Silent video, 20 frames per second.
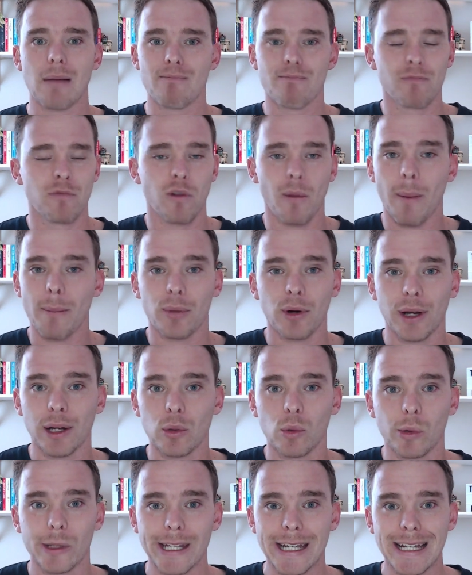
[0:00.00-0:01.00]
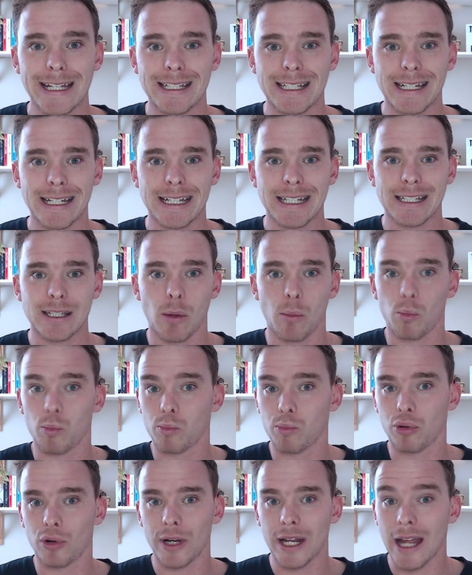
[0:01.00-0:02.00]
remembering all these is
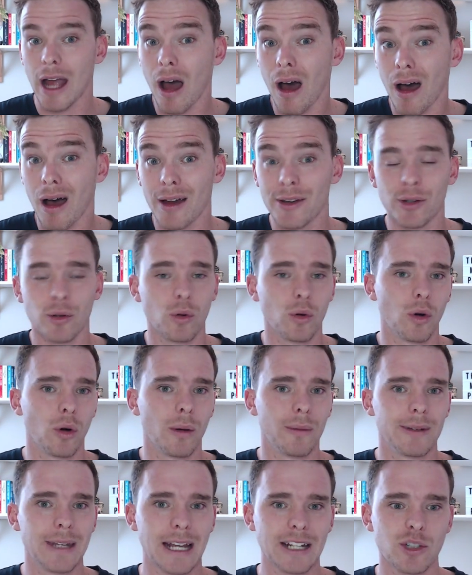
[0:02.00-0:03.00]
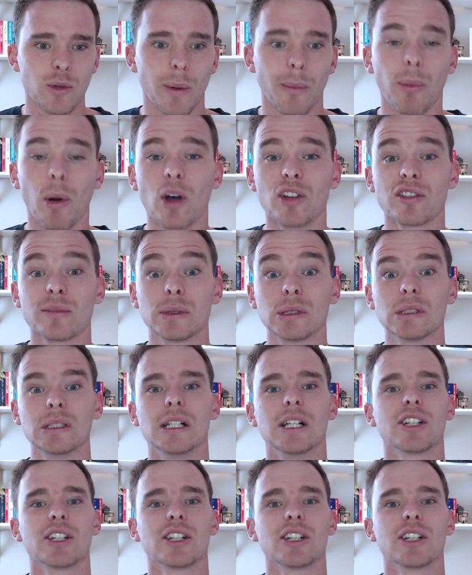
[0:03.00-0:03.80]
pretty hard or next to impossible.